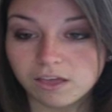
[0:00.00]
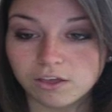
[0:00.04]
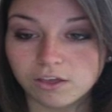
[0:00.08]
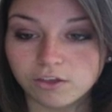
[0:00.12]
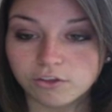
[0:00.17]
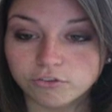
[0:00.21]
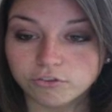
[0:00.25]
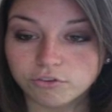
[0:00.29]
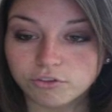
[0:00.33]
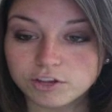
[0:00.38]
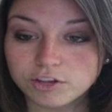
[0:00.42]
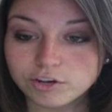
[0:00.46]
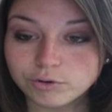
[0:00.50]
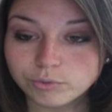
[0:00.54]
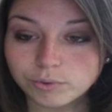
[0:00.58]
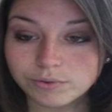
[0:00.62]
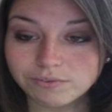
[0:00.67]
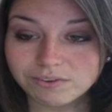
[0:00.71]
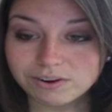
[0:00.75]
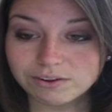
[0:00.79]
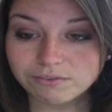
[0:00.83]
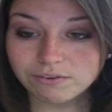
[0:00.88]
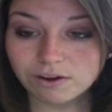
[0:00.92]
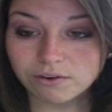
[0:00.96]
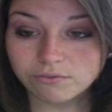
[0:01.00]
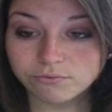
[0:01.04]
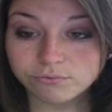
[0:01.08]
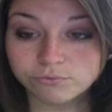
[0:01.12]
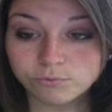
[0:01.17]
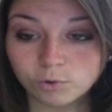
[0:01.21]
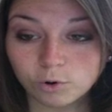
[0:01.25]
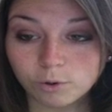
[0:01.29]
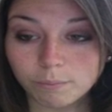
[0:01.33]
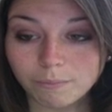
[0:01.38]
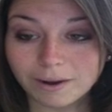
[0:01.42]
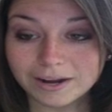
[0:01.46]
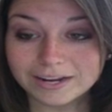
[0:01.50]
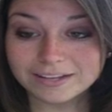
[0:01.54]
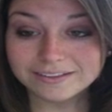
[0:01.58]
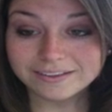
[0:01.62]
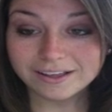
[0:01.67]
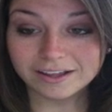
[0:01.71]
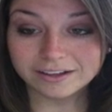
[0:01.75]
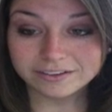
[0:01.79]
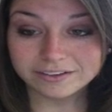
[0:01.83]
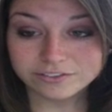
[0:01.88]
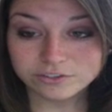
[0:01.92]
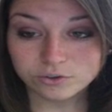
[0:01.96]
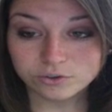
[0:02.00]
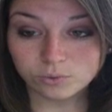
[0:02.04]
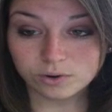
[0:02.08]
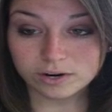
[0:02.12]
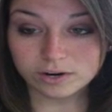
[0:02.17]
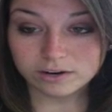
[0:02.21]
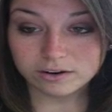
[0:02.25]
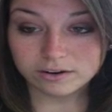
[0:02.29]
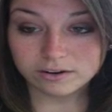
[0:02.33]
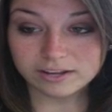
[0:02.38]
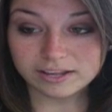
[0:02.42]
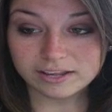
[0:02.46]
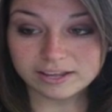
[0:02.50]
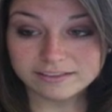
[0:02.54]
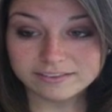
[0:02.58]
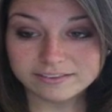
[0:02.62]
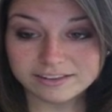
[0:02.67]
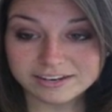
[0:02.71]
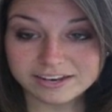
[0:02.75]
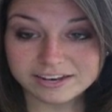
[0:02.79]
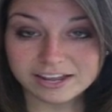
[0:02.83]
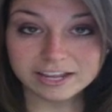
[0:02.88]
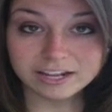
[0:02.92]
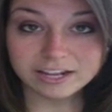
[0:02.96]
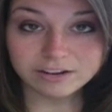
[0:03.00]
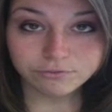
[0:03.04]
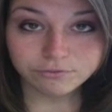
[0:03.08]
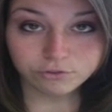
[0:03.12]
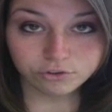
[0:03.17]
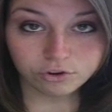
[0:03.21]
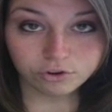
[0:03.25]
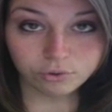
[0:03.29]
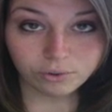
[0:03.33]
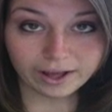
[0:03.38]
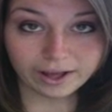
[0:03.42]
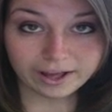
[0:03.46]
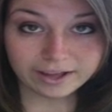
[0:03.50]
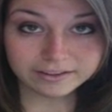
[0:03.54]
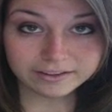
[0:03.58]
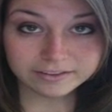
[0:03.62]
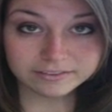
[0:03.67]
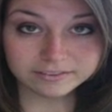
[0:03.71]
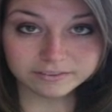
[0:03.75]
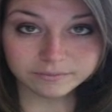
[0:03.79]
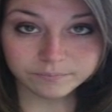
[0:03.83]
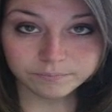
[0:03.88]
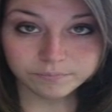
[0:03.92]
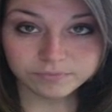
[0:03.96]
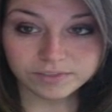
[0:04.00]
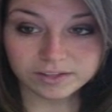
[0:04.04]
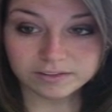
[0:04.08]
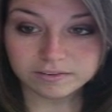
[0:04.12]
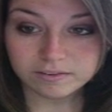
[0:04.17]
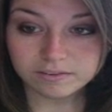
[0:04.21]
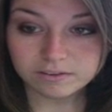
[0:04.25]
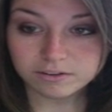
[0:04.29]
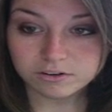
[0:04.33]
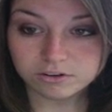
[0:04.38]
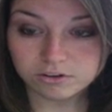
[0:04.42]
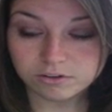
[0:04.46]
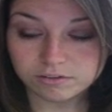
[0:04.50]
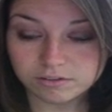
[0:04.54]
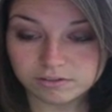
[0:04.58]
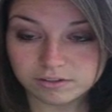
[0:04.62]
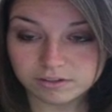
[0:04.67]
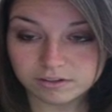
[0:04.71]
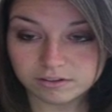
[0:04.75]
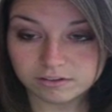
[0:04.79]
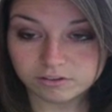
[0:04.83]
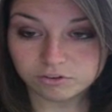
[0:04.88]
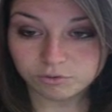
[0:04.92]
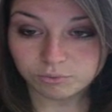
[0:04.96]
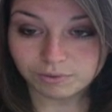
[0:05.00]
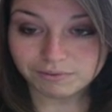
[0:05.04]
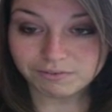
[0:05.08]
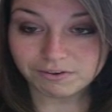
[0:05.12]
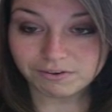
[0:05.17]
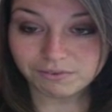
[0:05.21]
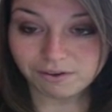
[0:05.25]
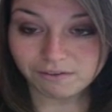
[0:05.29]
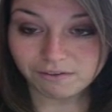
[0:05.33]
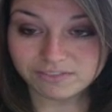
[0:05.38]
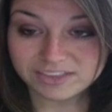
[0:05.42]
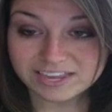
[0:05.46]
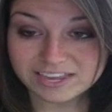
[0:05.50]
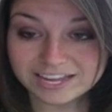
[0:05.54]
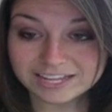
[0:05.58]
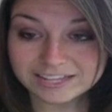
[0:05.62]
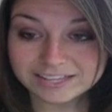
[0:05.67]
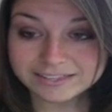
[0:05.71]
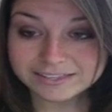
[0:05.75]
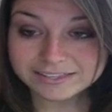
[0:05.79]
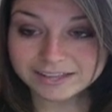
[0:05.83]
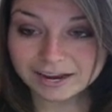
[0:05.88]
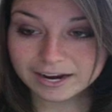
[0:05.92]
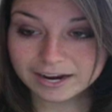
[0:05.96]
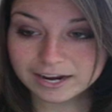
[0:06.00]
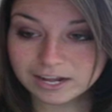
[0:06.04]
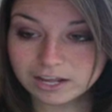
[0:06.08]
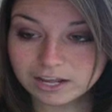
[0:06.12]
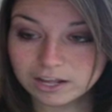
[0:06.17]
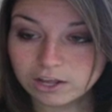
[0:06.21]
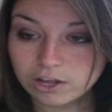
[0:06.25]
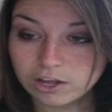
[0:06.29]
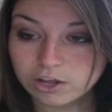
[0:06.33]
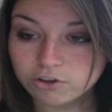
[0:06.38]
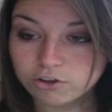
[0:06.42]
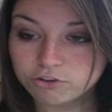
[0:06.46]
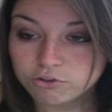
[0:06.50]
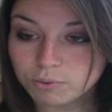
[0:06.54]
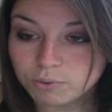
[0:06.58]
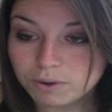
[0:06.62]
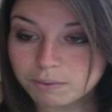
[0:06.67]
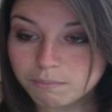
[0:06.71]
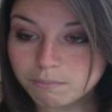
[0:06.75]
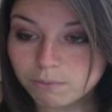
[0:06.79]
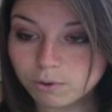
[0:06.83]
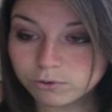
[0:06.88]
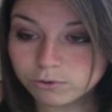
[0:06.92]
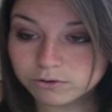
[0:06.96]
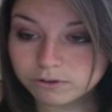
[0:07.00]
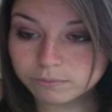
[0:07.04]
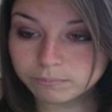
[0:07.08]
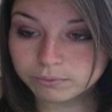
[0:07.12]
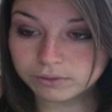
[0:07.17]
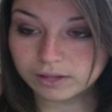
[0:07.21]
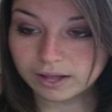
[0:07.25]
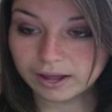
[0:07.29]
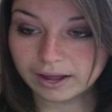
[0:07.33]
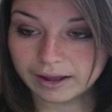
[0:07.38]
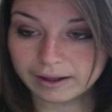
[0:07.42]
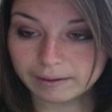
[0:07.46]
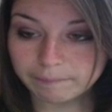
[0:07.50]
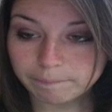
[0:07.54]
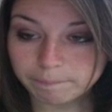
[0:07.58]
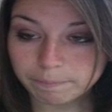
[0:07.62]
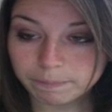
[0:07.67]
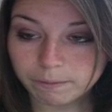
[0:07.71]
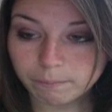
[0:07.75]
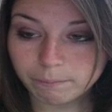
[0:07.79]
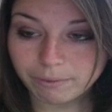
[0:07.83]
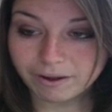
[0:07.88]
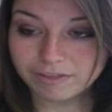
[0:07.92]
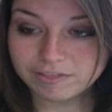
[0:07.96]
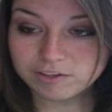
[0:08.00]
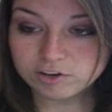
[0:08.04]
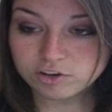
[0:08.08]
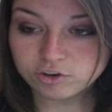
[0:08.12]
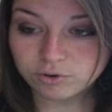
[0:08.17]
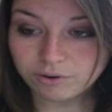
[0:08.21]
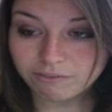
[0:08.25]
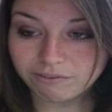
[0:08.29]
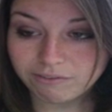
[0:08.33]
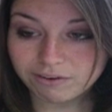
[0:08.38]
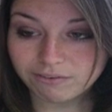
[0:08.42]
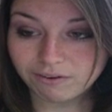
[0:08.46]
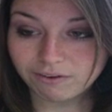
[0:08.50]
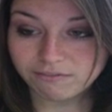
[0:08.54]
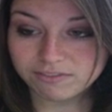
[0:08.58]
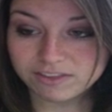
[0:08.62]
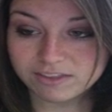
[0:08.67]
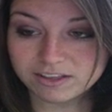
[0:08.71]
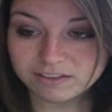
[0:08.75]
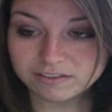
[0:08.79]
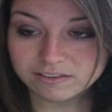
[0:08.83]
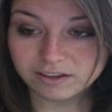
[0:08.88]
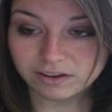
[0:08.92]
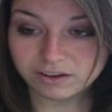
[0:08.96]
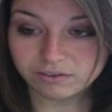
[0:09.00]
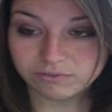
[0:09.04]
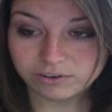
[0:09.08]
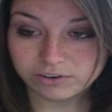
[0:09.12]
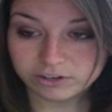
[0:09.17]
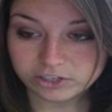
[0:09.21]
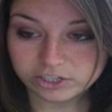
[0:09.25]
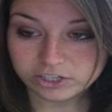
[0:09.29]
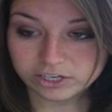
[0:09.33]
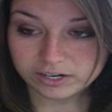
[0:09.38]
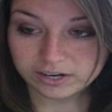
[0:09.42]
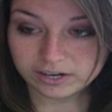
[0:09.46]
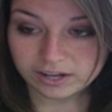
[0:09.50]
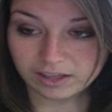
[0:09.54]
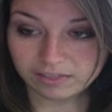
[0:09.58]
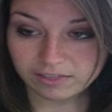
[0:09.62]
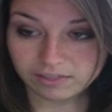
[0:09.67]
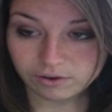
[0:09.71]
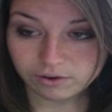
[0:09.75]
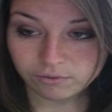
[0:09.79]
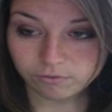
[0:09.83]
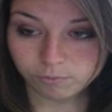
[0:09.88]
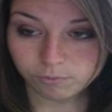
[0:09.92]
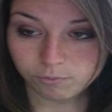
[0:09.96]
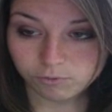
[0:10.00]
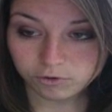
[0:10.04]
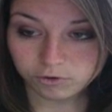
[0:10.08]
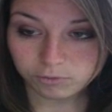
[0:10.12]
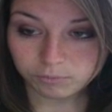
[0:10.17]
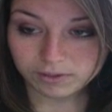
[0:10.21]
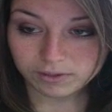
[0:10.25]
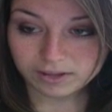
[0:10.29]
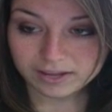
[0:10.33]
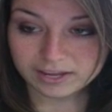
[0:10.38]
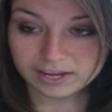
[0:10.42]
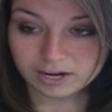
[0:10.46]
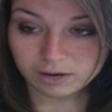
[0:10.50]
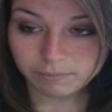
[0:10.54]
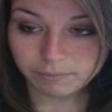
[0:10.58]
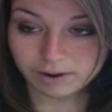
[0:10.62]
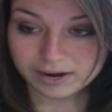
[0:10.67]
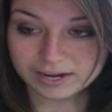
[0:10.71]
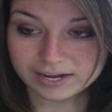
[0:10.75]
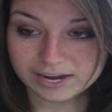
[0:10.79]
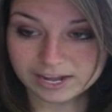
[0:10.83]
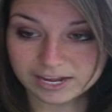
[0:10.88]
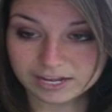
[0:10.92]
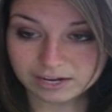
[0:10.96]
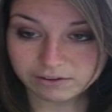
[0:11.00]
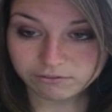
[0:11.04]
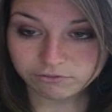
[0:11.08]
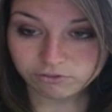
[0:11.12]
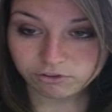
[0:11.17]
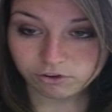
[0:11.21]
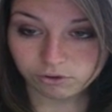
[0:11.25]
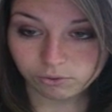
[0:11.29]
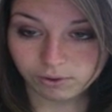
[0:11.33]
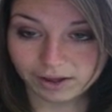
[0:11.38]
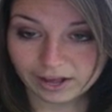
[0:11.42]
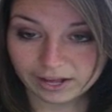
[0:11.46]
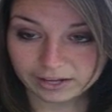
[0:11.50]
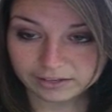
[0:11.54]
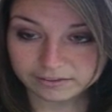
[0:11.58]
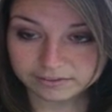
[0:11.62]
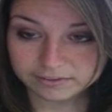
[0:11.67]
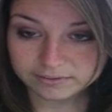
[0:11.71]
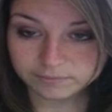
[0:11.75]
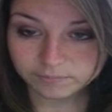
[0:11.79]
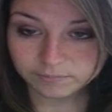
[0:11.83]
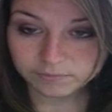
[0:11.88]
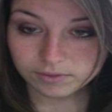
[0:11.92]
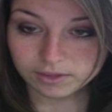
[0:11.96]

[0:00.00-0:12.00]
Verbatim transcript: So the derivative of 4 minus x squared is a negative 2x. That's the, the derivative of the inside. So we multiply by the derivative of the inside function and therefore multiply here by negative 2x.